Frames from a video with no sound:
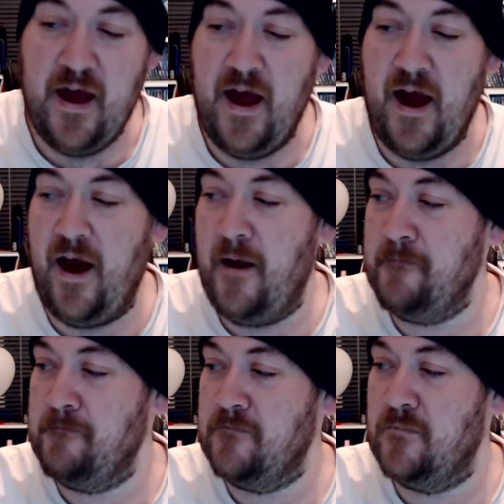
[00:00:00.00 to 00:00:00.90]

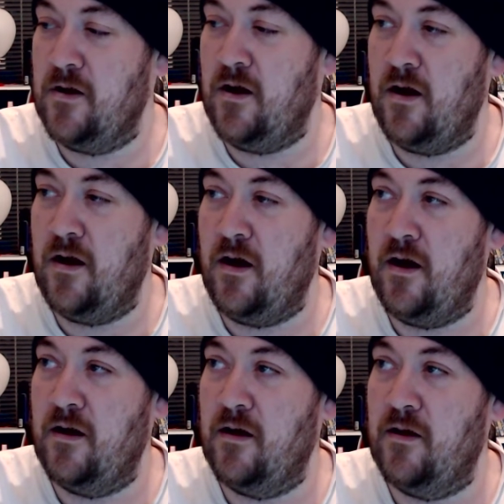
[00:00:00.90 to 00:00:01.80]
Um,
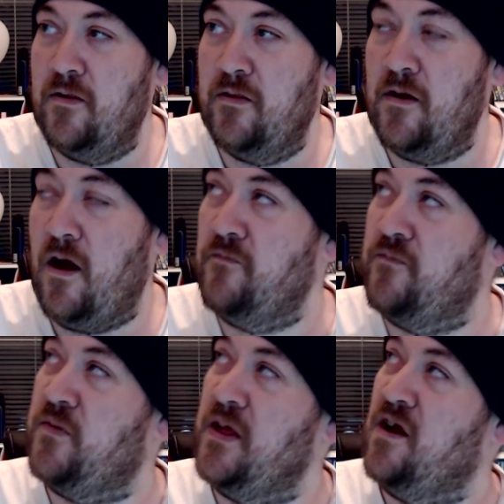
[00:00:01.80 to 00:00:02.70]
I
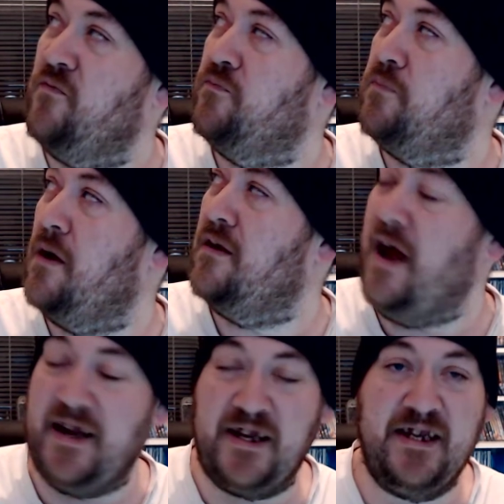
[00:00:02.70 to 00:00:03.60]
think I've
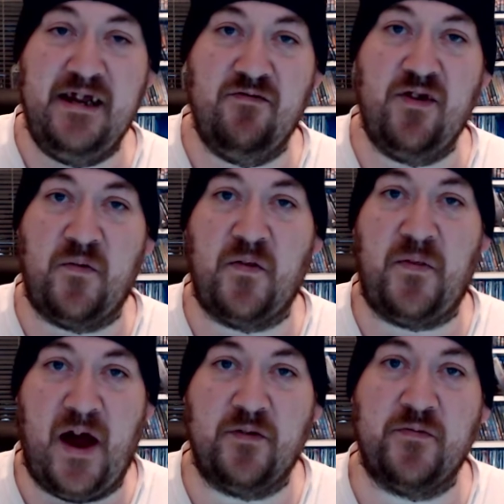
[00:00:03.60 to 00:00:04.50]
added near enough a
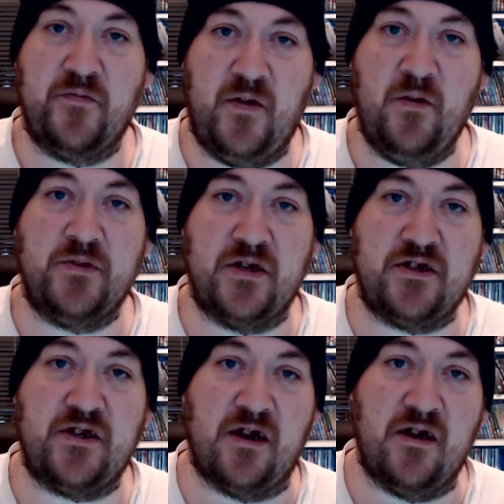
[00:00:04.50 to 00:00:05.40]
thousand films
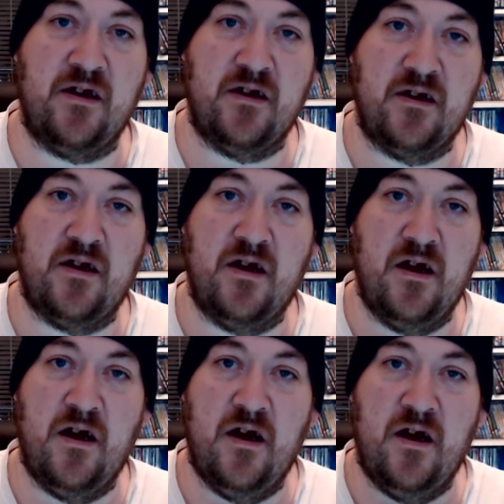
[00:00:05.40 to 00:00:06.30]
this year
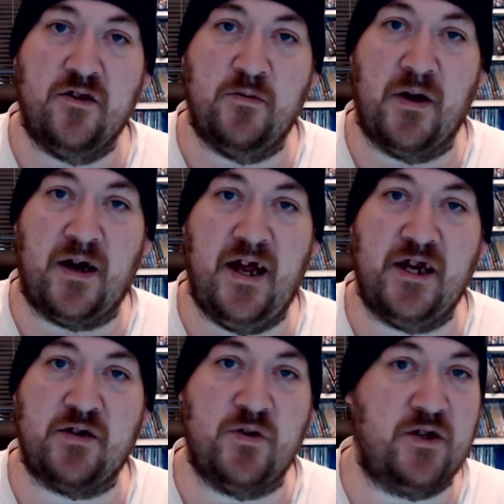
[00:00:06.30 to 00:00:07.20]
to my
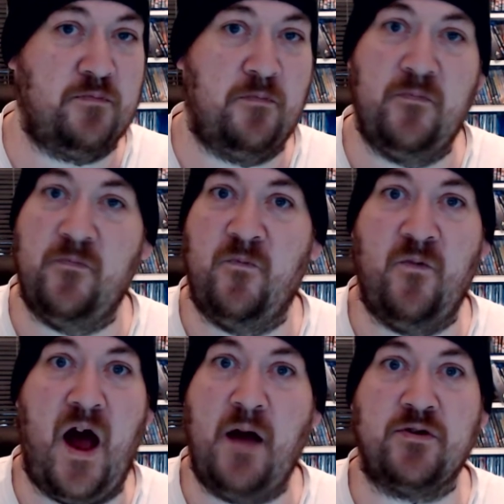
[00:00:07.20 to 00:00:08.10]
collection, which is
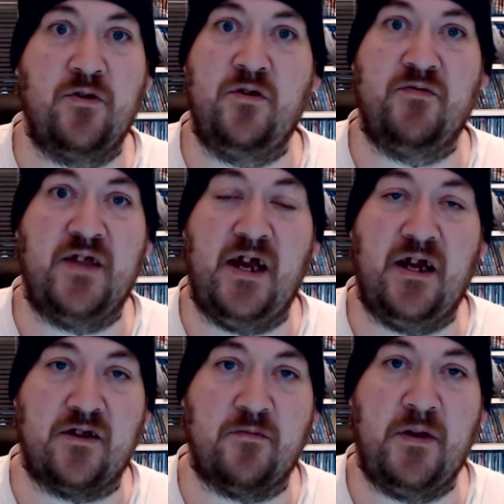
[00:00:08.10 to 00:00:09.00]
absolutely
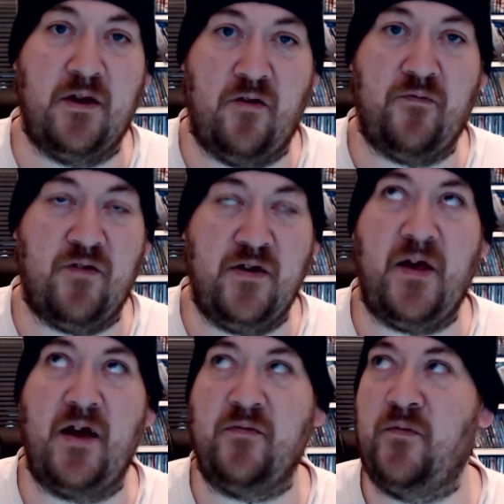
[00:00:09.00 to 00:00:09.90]
ridiculous. I mean, three
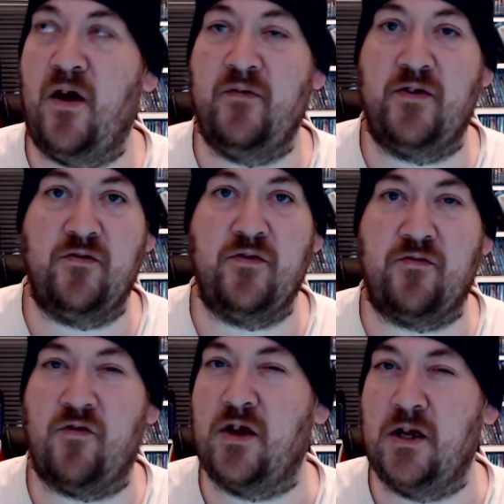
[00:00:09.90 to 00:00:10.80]
thousand five hundred and
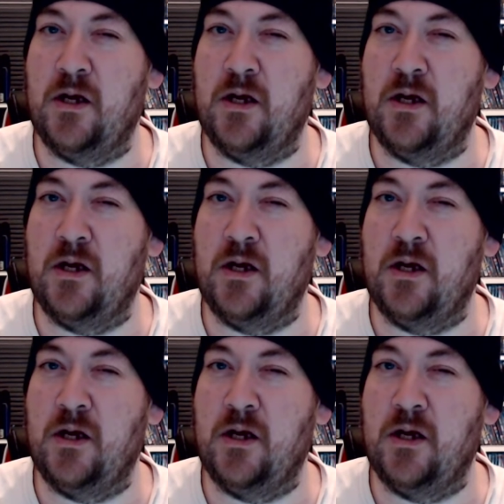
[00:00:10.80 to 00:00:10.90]
three.